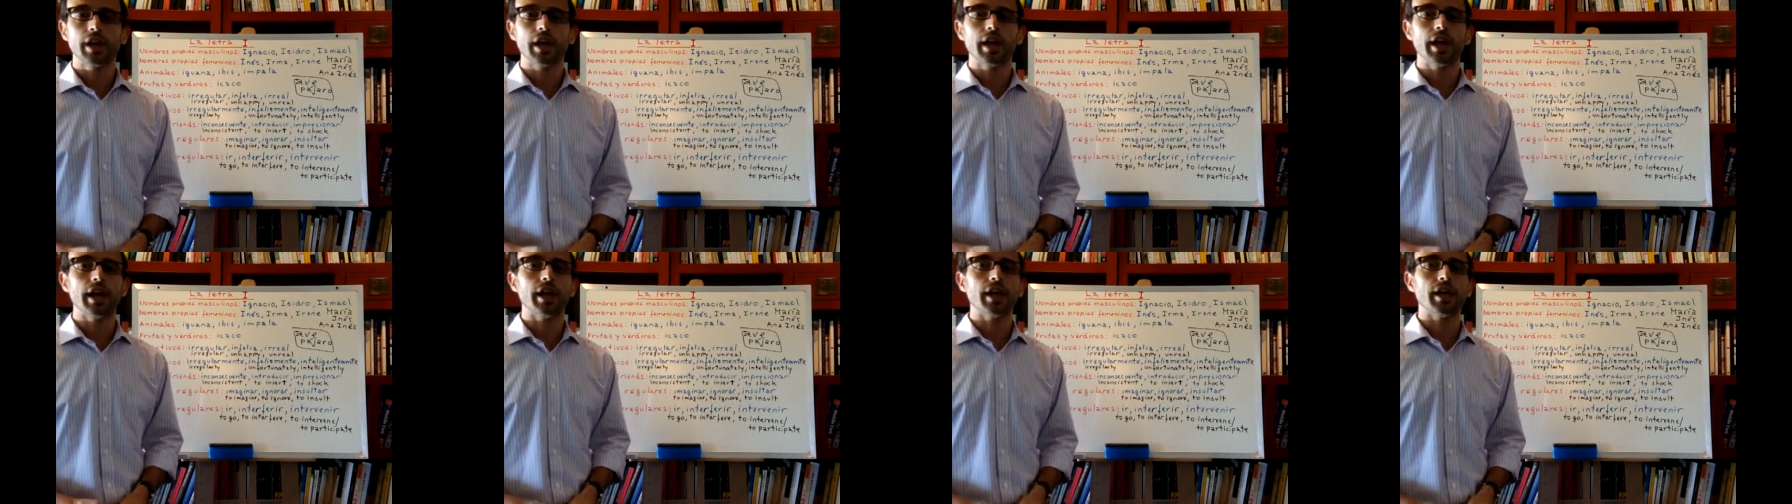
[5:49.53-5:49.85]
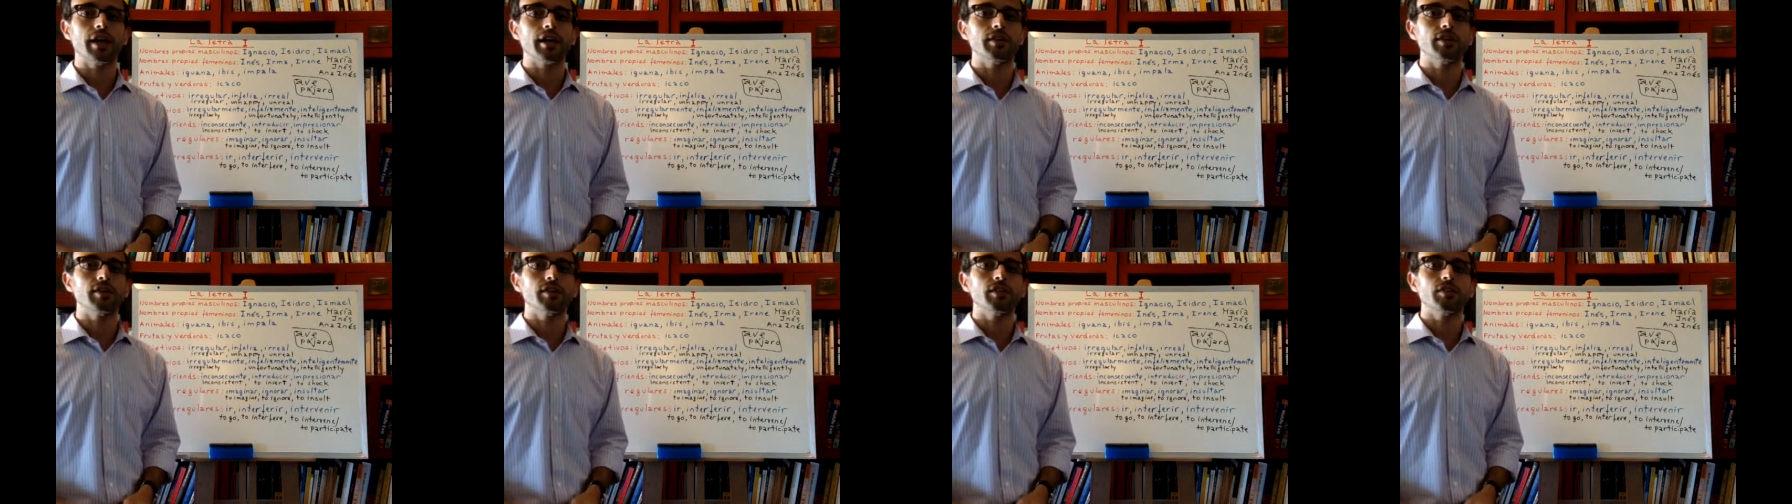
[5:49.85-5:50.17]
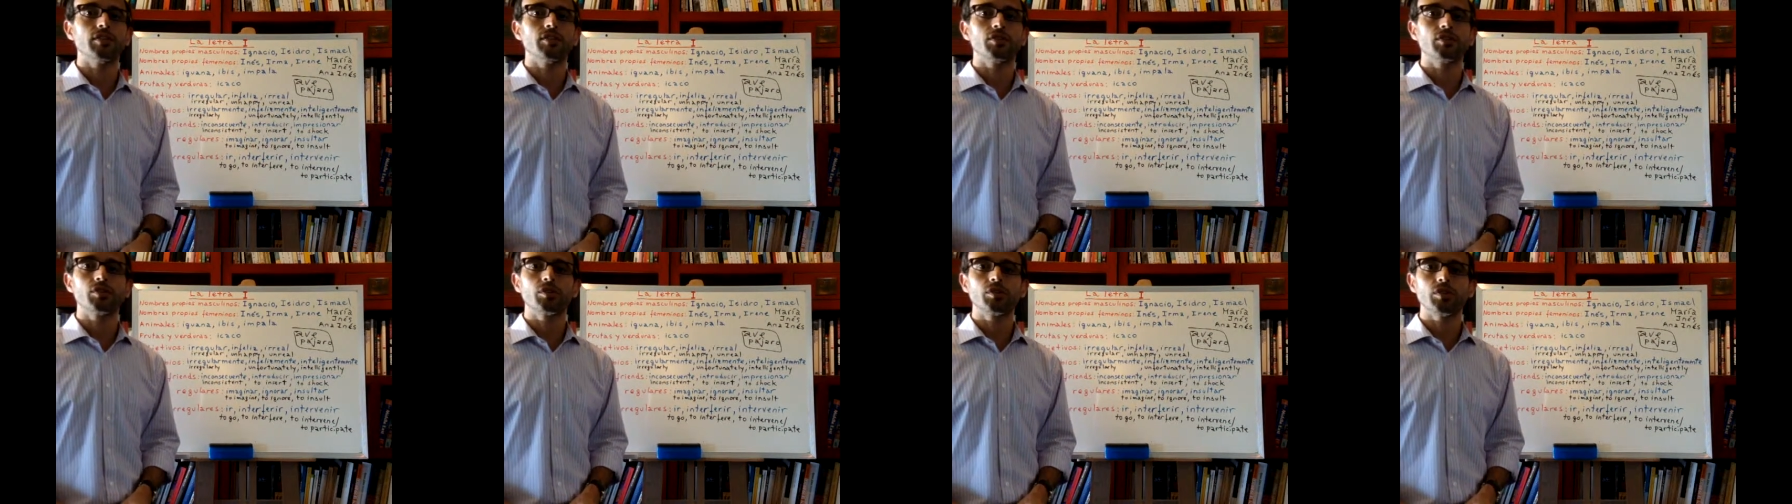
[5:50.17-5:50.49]
and
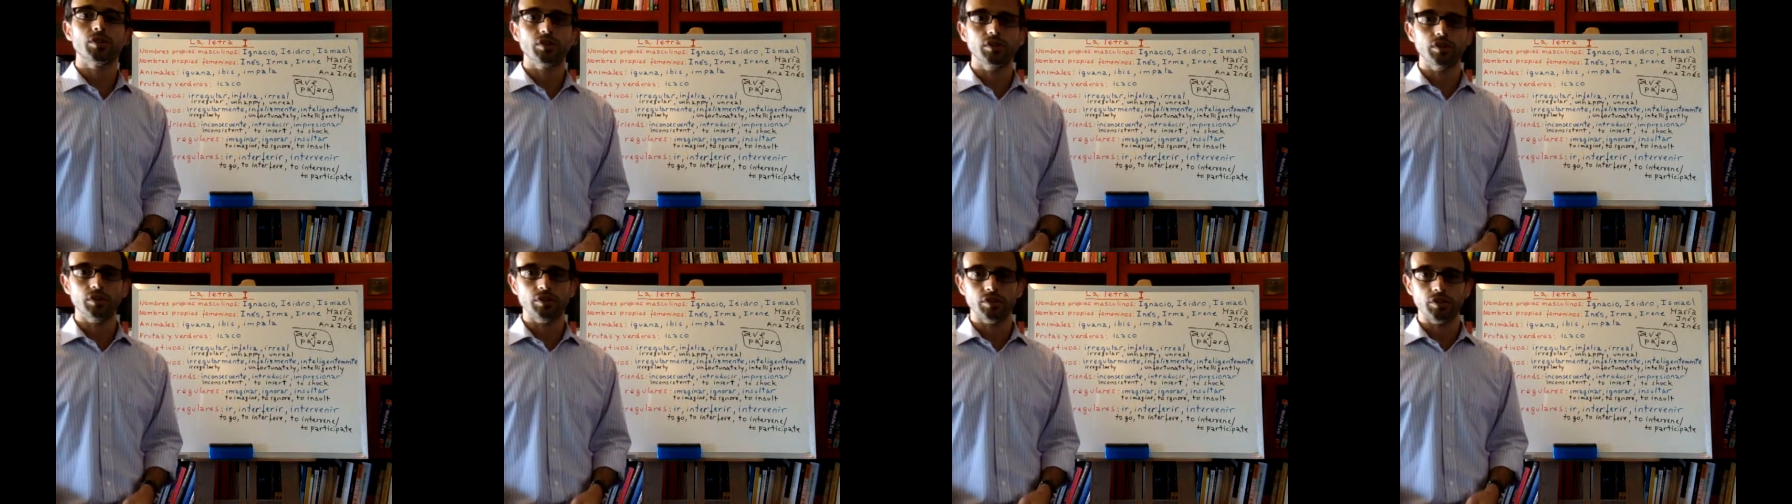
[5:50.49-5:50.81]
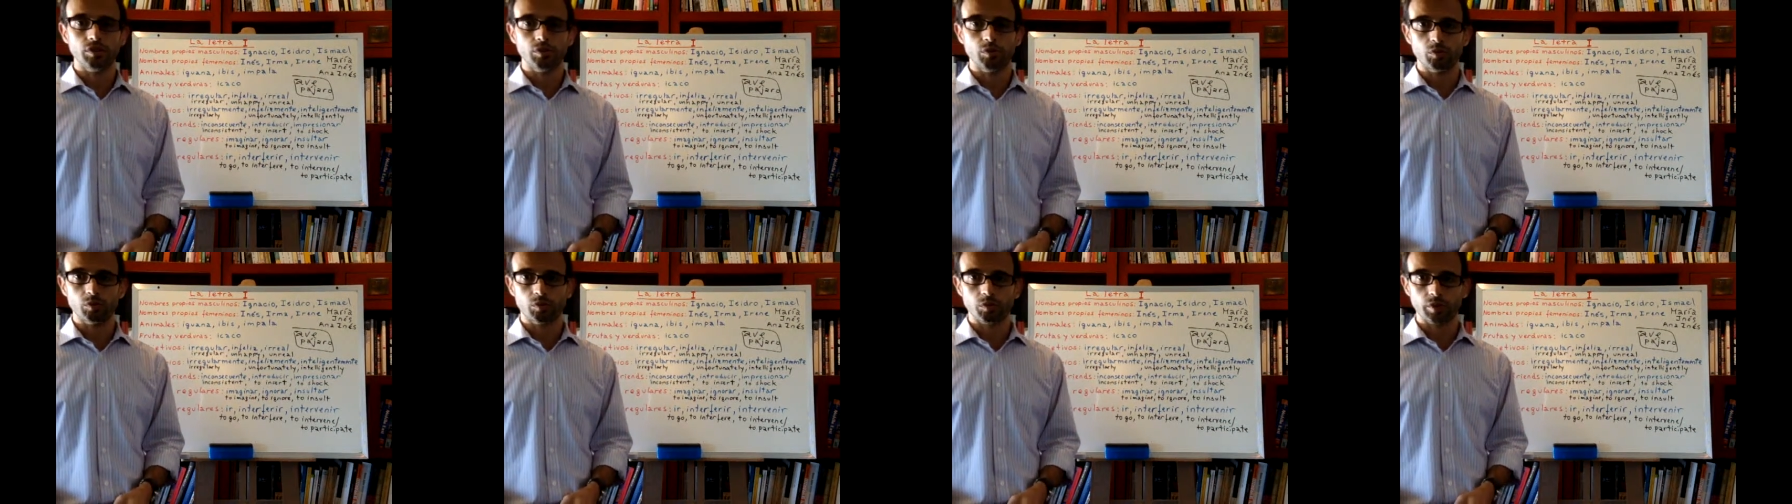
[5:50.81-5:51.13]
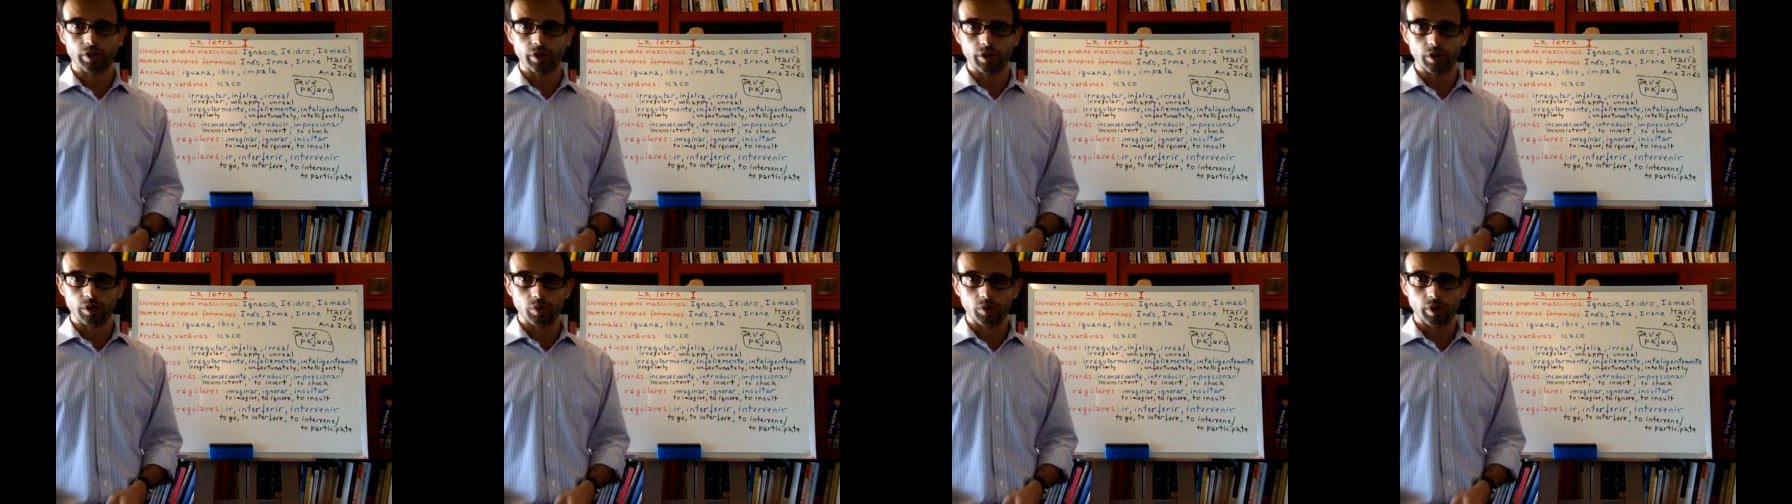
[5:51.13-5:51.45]
is
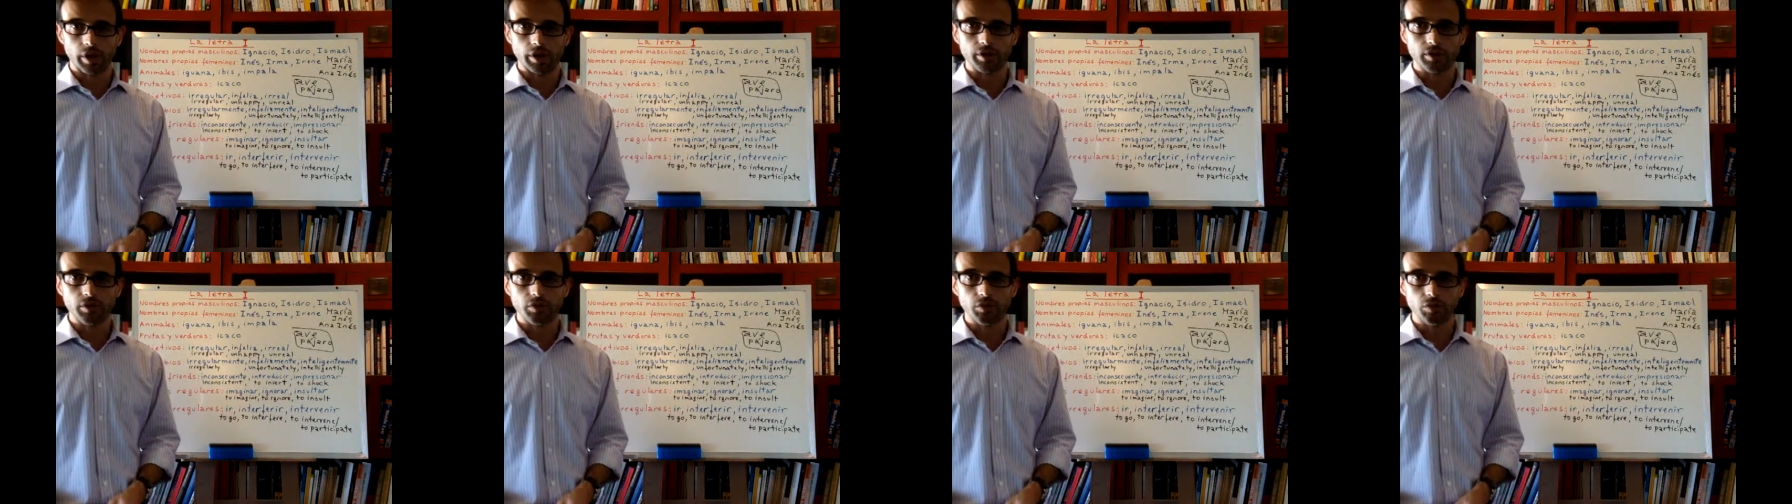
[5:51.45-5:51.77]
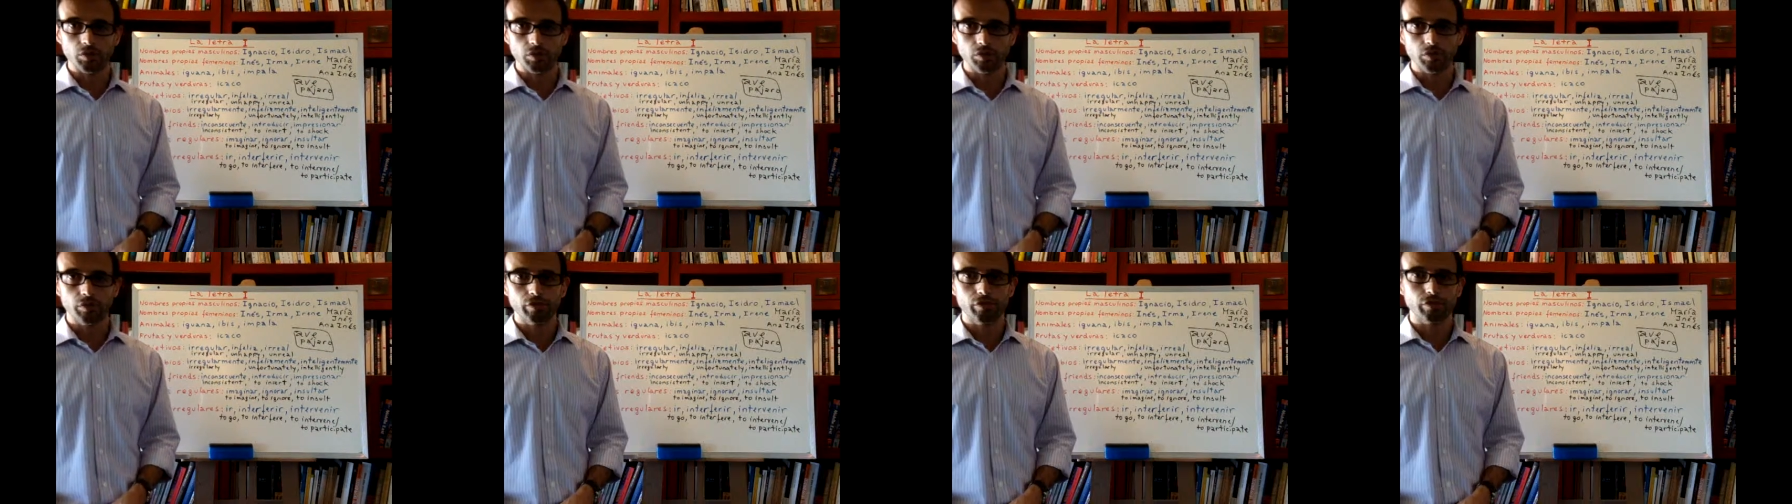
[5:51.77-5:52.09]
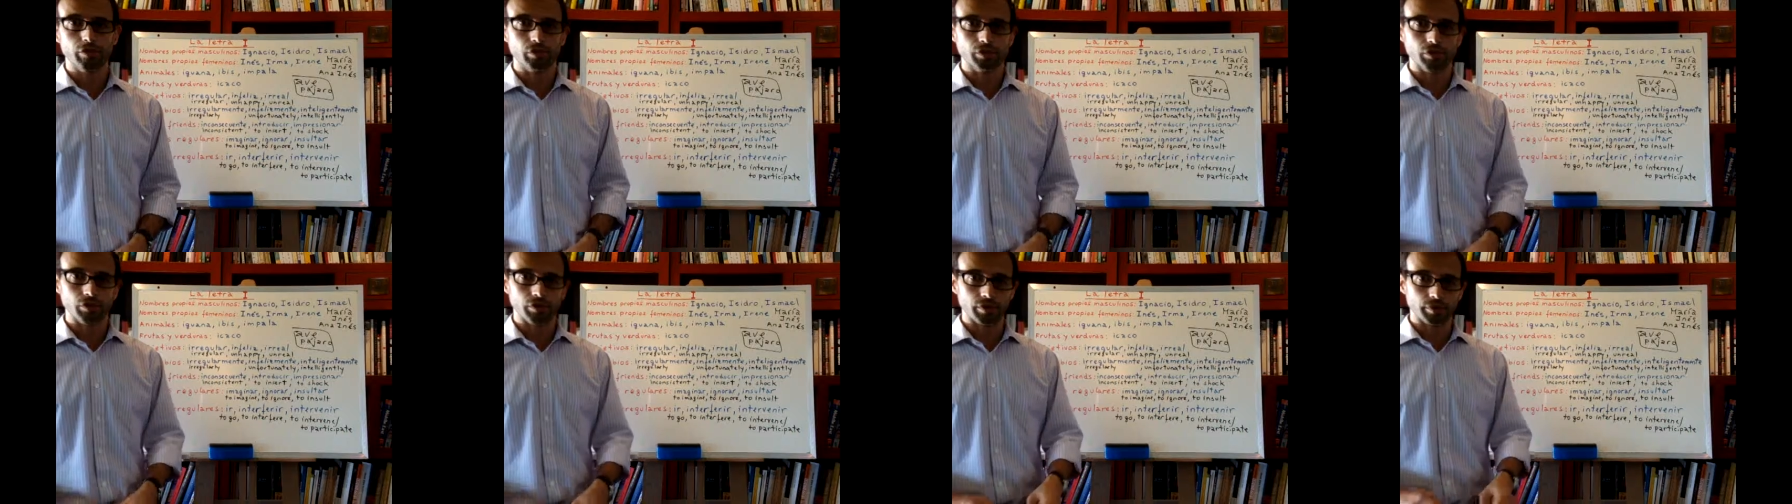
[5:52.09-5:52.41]
quite used
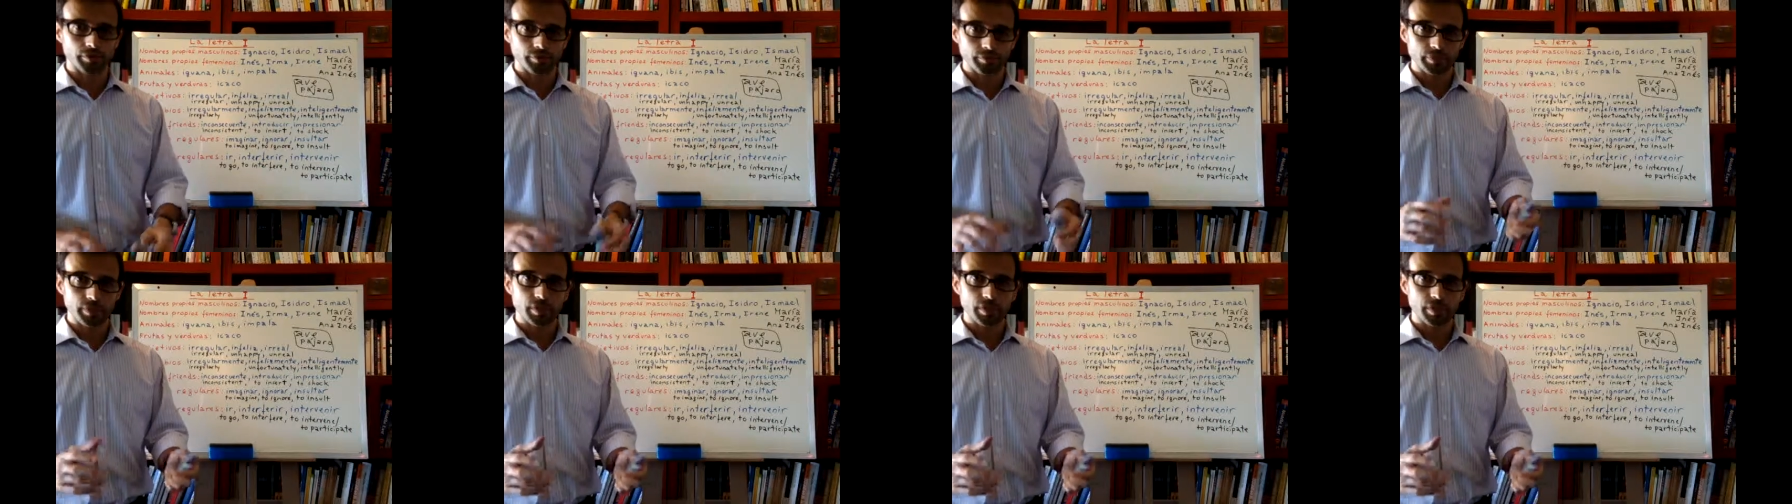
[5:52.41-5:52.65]
for